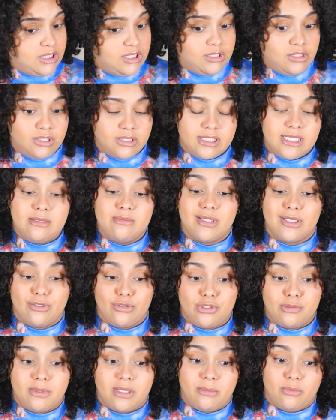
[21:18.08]
It seems like
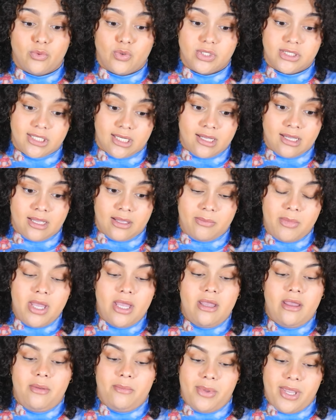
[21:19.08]
you spend more time
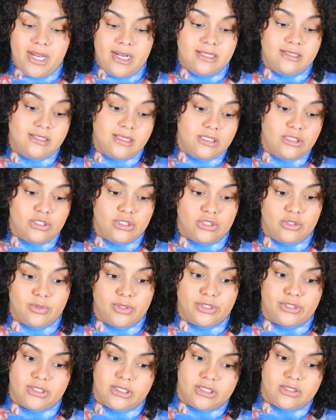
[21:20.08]
paying attention to what
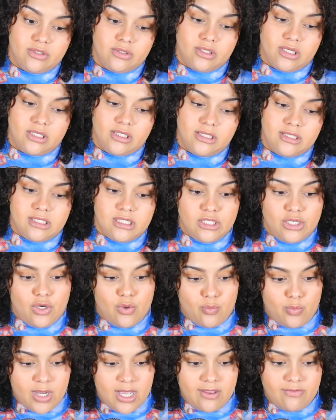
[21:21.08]
your sister in law does than
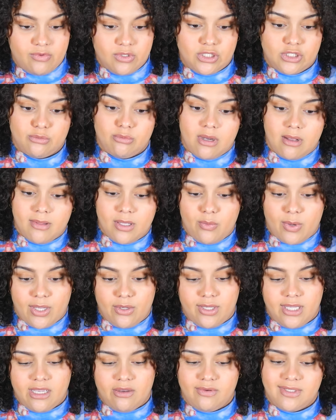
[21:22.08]
your wife, which is probably why
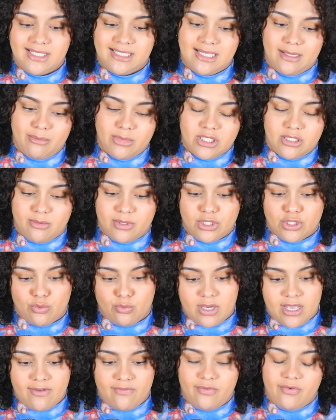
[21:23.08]
you can't really say much about
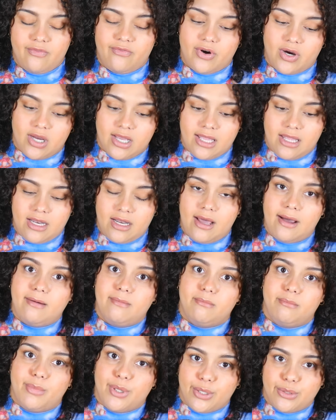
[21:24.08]
your wife. Fucking
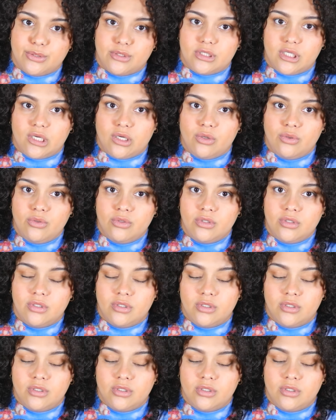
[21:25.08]
bozo.